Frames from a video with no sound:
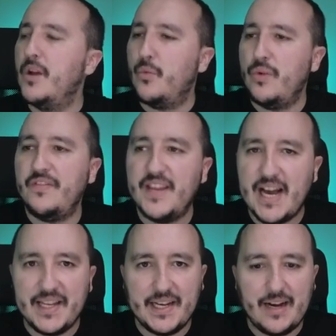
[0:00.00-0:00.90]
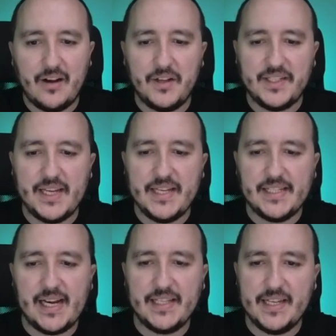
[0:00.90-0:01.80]
We've got our
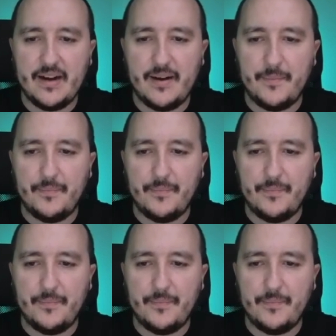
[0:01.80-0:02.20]
data there.